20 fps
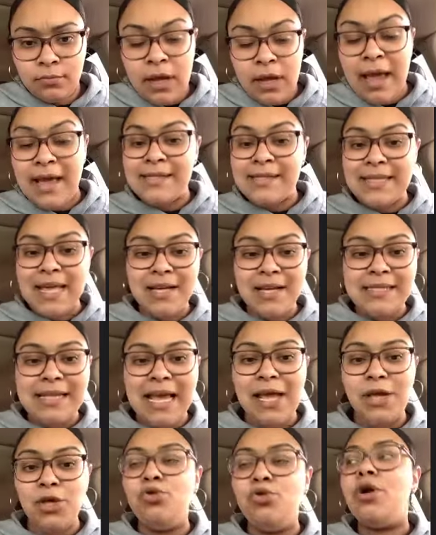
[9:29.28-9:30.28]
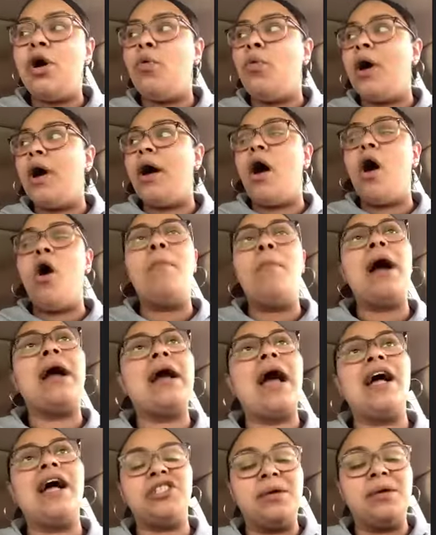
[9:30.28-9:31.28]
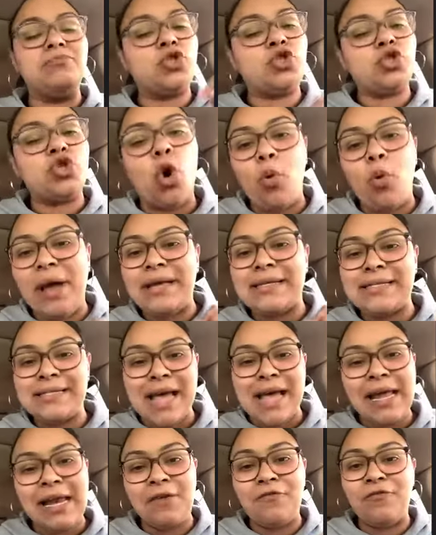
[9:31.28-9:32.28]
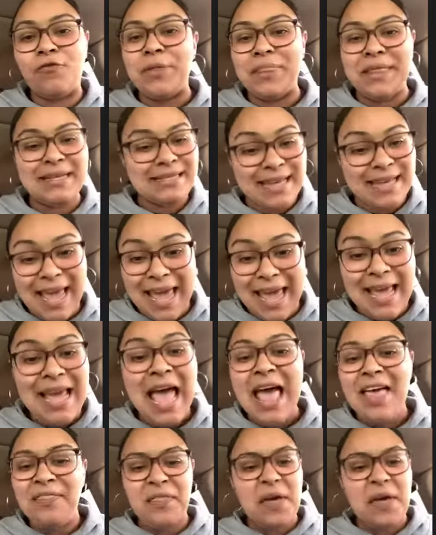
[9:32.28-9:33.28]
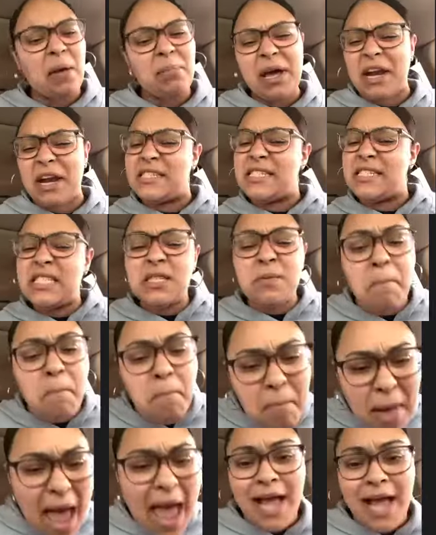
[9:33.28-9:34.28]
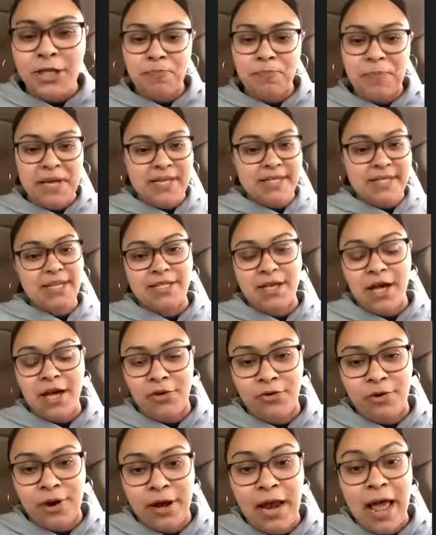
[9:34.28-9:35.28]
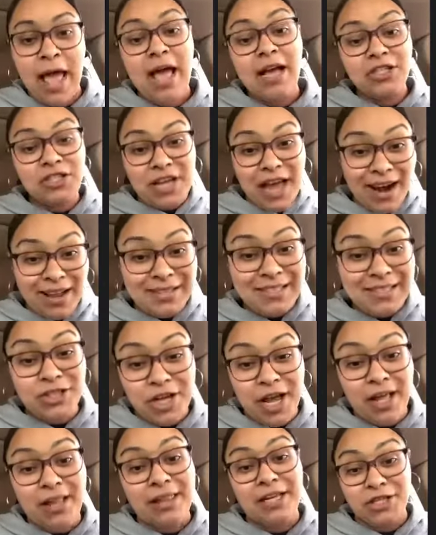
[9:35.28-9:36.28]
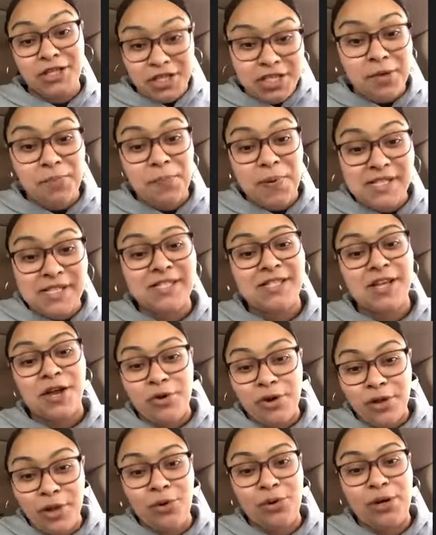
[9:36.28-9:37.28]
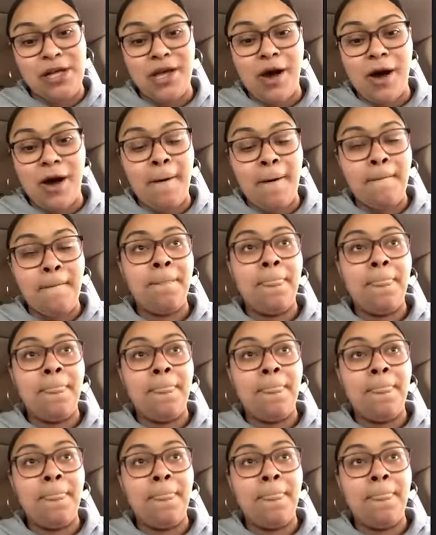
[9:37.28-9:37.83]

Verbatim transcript: instead of saying you know what oh my gosh i'm so excited for the day that i'm gonna smash p600 shout out to shelly she's a p600 loading y'all